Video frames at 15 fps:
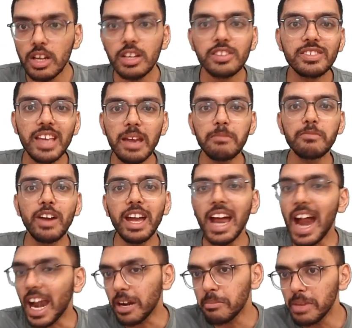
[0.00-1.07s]
Same way,
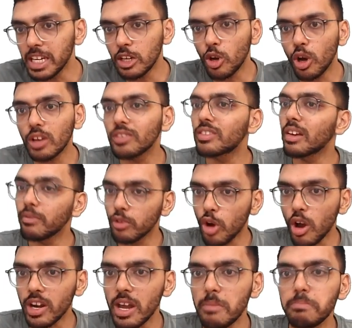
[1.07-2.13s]
admin costs have
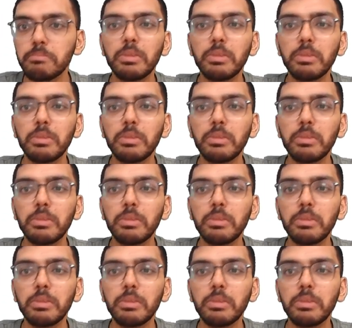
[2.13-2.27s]
gone up,